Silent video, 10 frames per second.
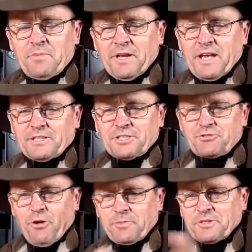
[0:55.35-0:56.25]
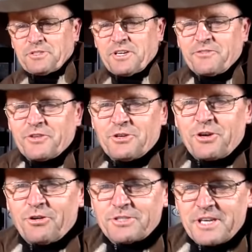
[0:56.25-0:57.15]
But again, just dropping in and see for you
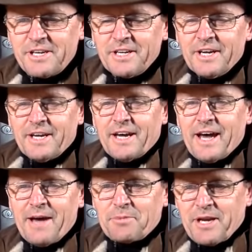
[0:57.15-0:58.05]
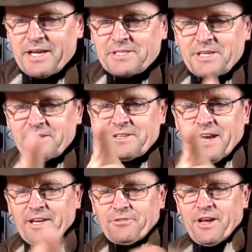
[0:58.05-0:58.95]
guys there. Um, g'day, T-
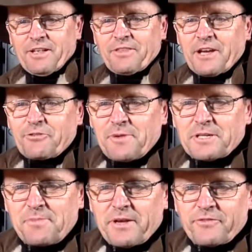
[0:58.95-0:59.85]
g'day, Greg. Thanks so much, mate,